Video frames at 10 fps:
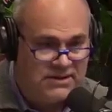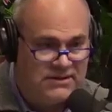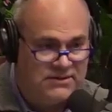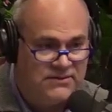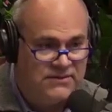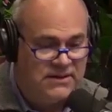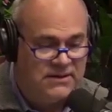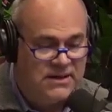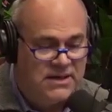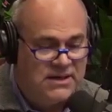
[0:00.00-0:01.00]
the
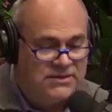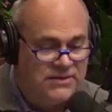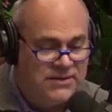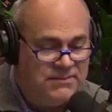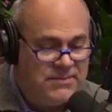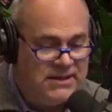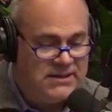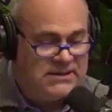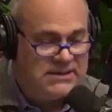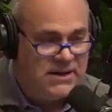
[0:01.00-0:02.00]
industry so that
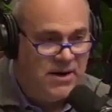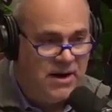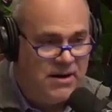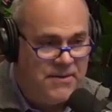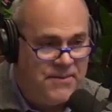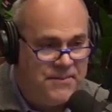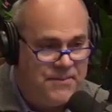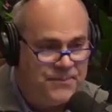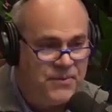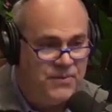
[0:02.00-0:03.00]
means
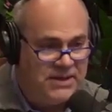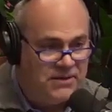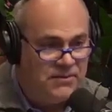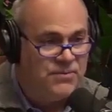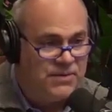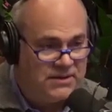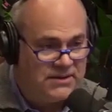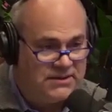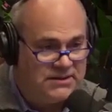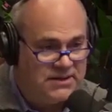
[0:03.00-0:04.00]
um, we did a
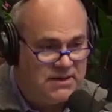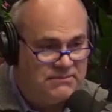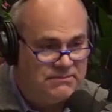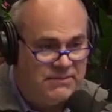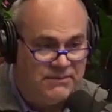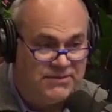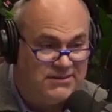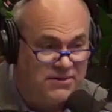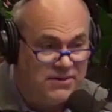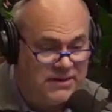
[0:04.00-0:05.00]
really good job and we're
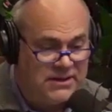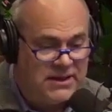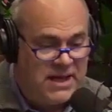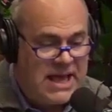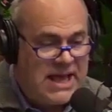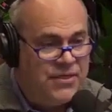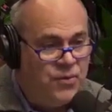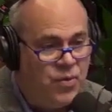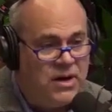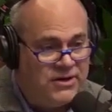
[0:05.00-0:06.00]
still doing it
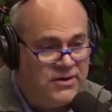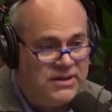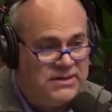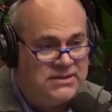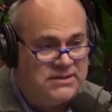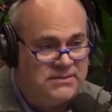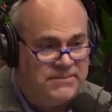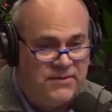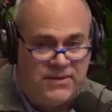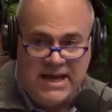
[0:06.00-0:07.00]
the one
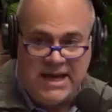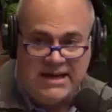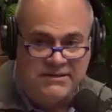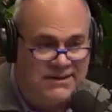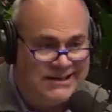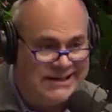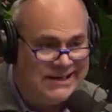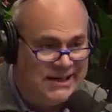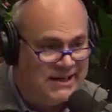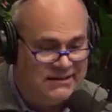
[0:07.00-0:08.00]
criticism that we had out there and
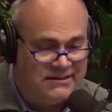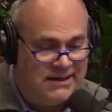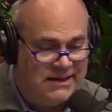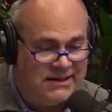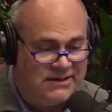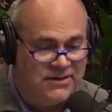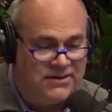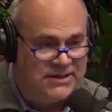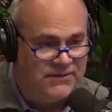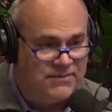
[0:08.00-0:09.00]
then and, and i
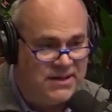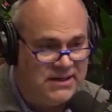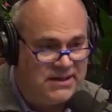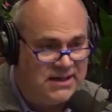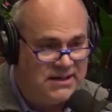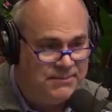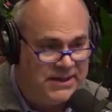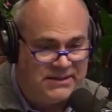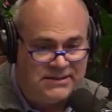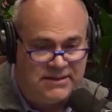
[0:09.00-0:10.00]
encourage everybody to kind of
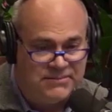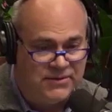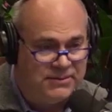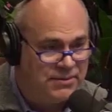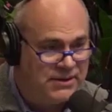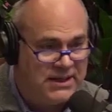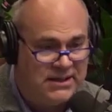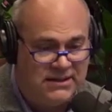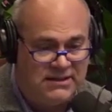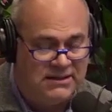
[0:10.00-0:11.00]
pick this up during
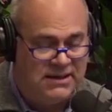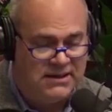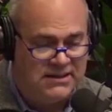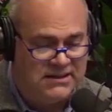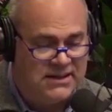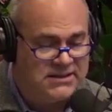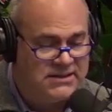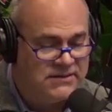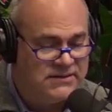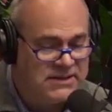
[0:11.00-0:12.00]
planning and, and into
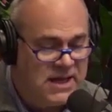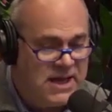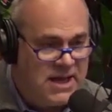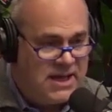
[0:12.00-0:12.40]
next year is